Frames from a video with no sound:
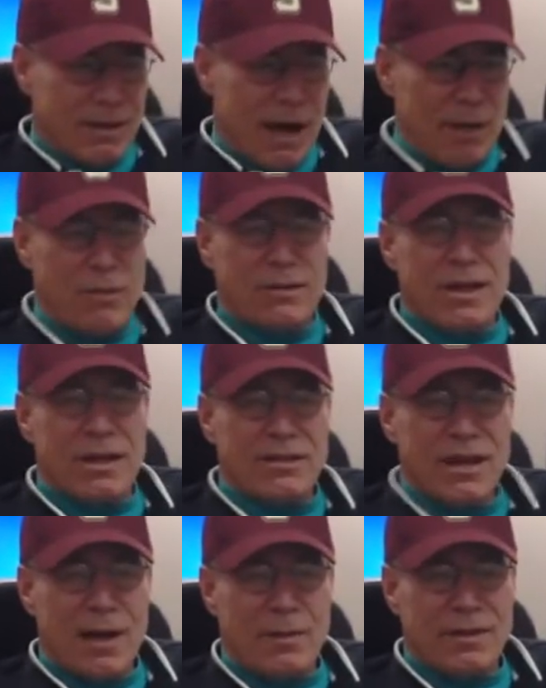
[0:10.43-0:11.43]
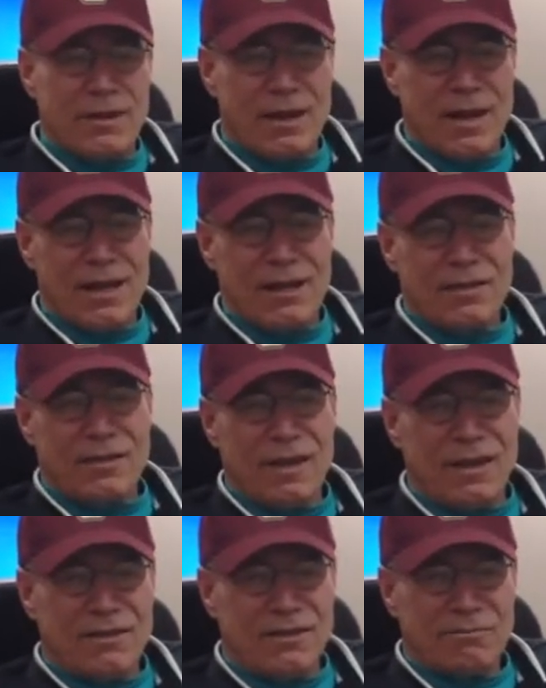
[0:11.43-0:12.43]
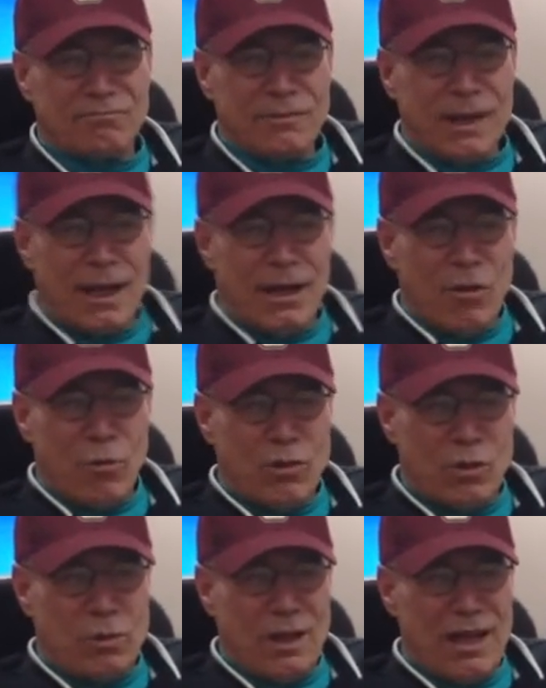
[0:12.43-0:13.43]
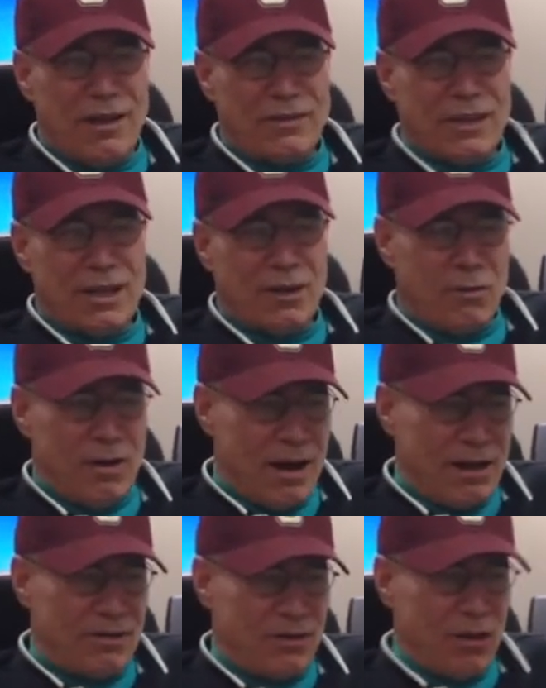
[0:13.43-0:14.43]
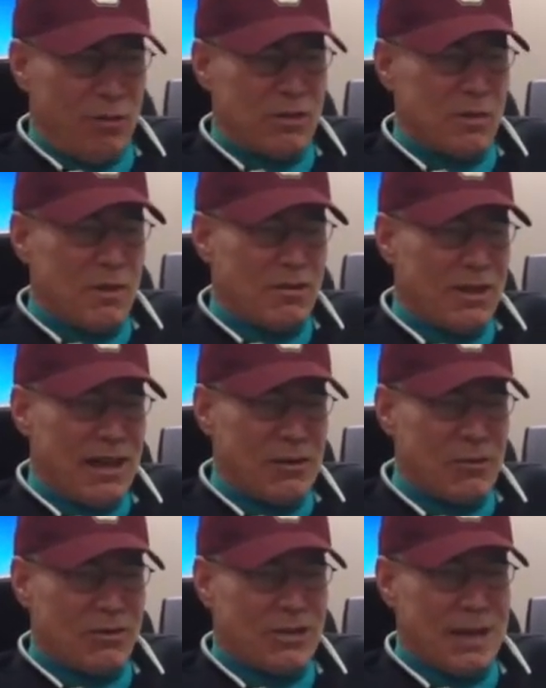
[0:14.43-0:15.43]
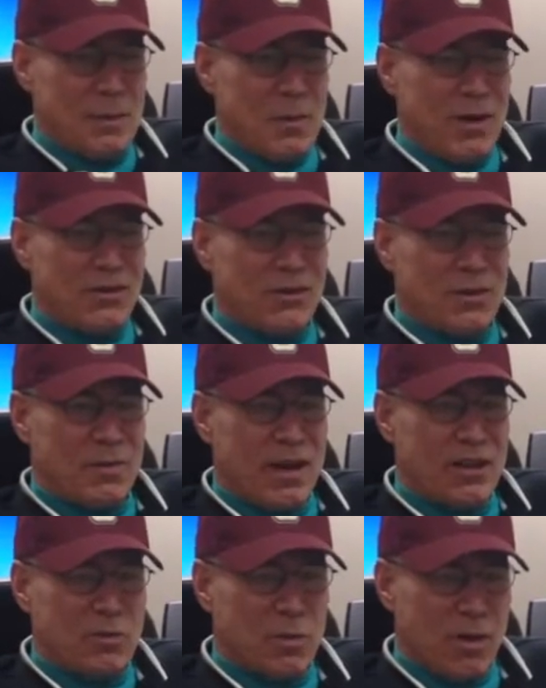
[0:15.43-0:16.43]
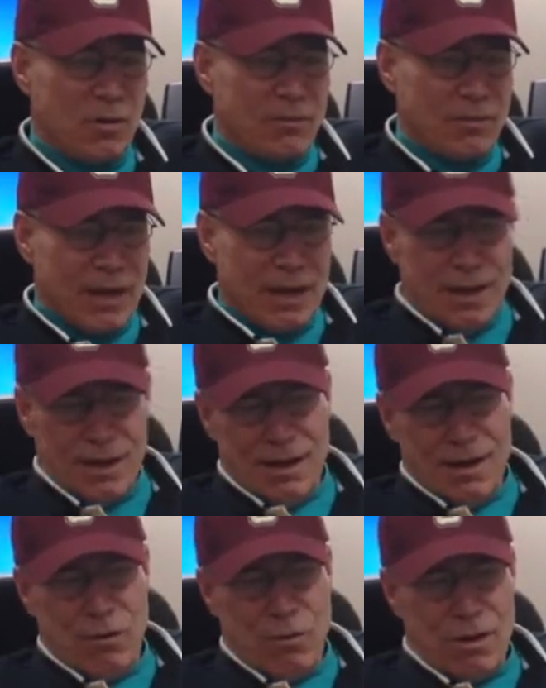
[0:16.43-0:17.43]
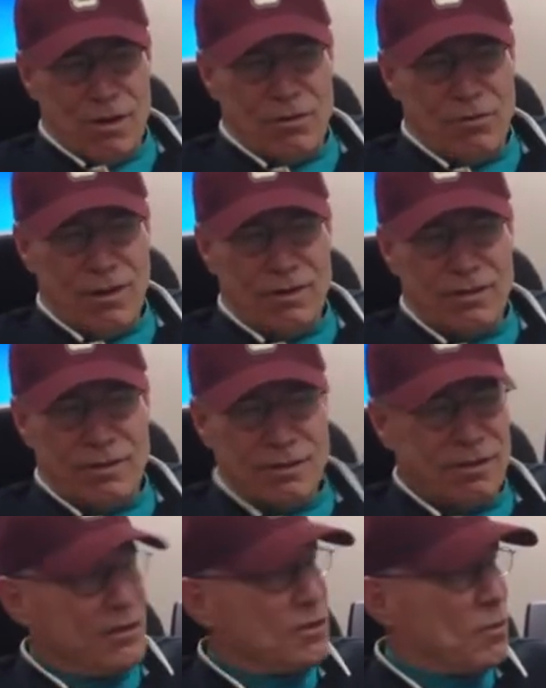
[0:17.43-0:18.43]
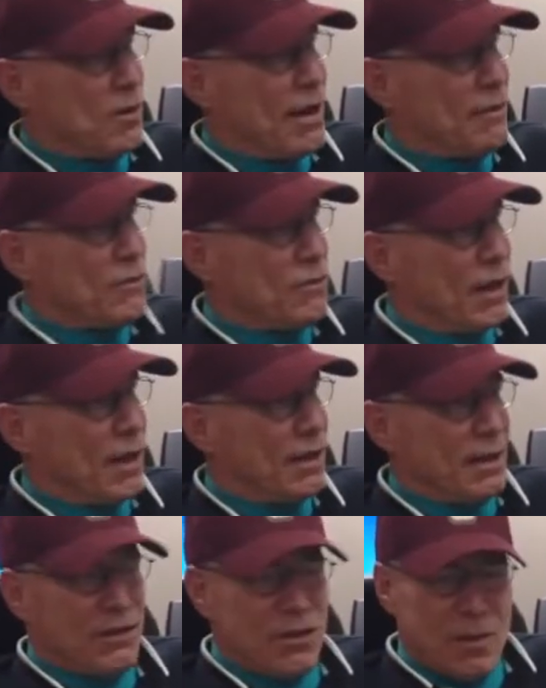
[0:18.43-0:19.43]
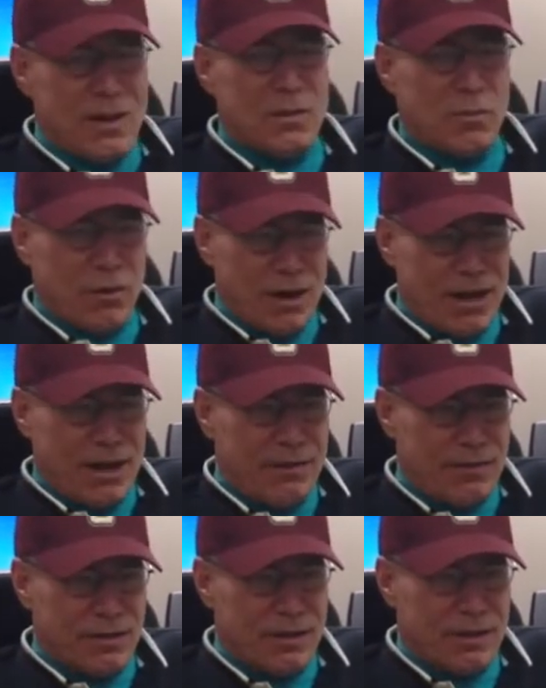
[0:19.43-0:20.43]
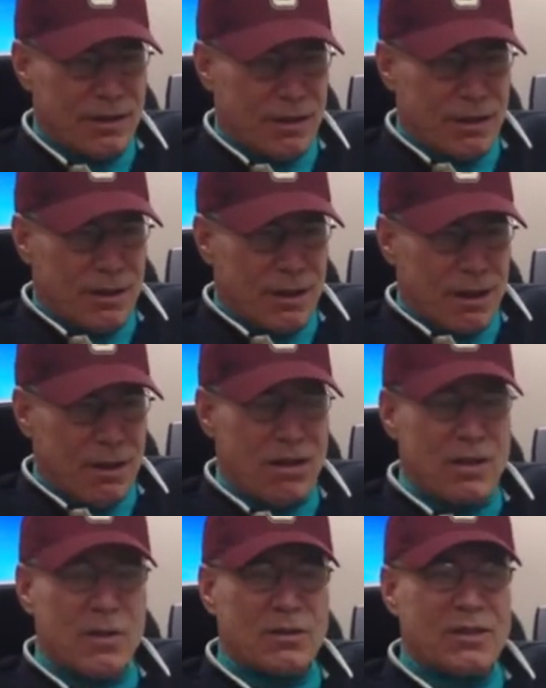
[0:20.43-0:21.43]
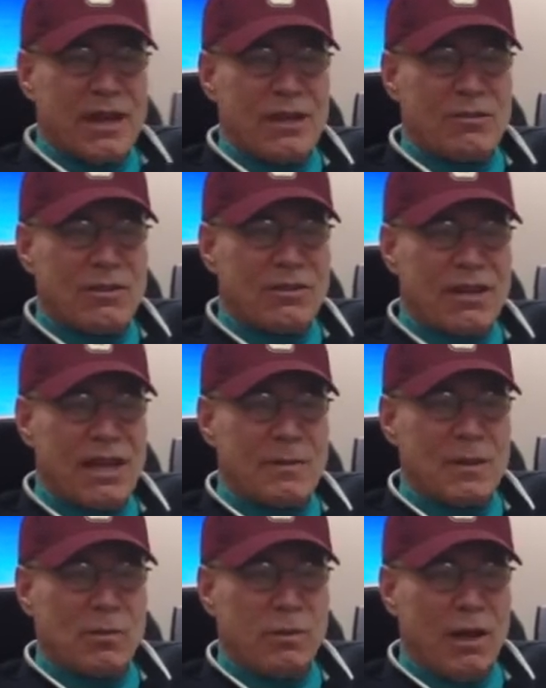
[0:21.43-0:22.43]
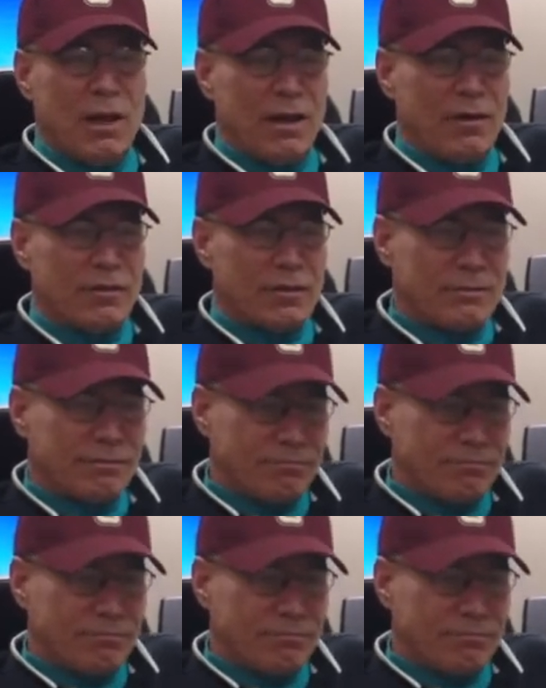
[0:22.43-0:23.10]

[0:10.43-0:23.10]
I wrote down a topic today, and it says, with the playoffs on the horizon, who is the most dangerous team in Major League Baseball? Well, Chris is a Braves fan, and to me the Braves are the most dangerous team in the playoffs.